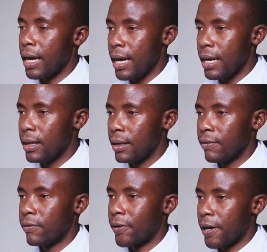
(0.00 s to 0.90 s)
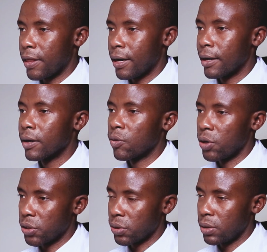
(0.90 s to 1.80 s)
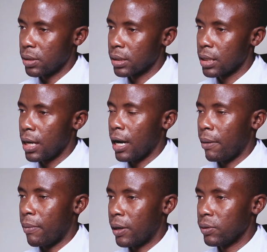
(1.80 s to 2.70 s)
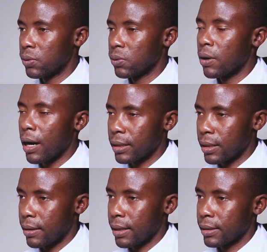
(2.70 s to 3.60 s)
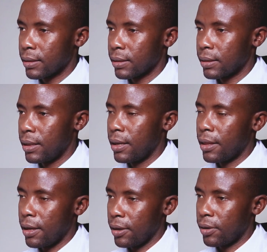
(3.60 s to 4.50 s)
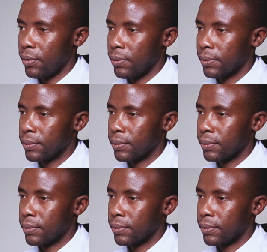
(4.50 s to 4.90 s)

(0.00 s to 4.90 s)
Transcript: any further questions about cataract. Thank you.